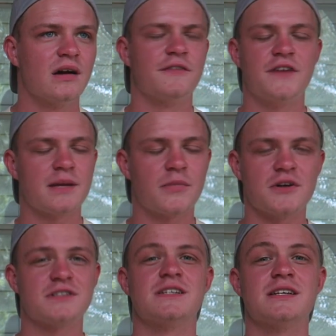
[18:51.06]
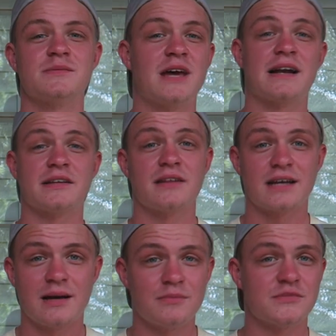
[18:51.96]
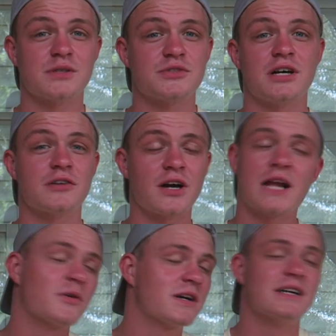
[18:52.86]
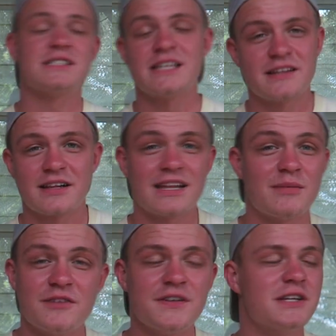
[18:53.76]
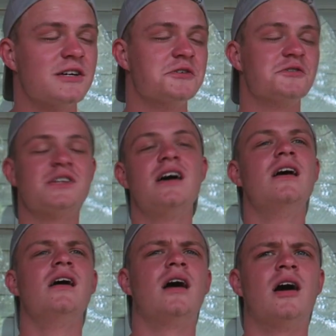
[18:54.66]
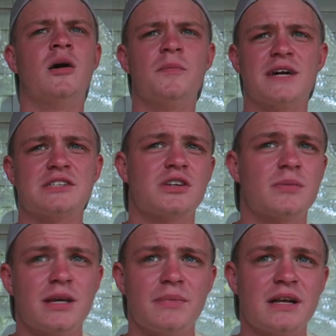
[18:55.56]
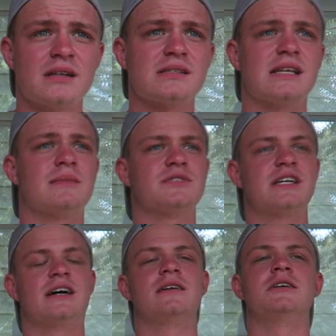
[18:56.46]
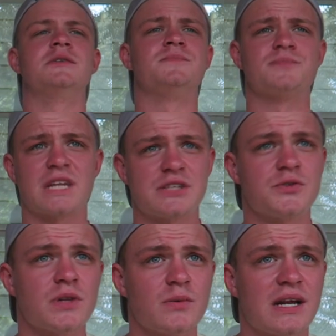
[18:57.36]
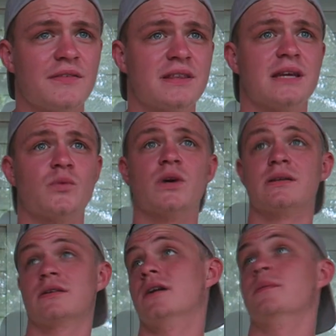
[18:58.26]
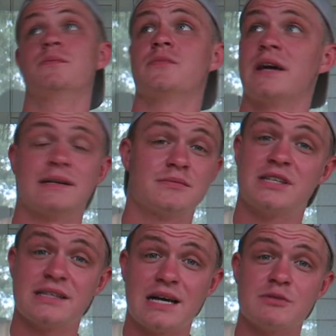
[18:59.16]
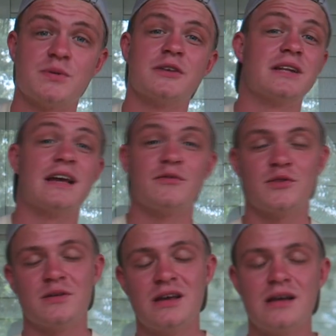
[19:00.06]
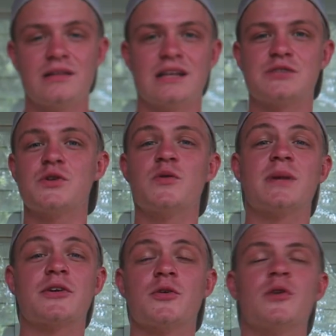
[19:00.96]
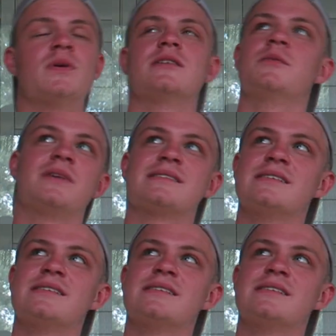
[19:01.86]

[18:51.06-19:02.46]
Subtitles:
a fake person and acting like I'm some child of God. I don't cuss, anything like that in my videos. When I started being me on Snapchat, that's really when everything went up like 10 times better than ever. That's really when my career went up like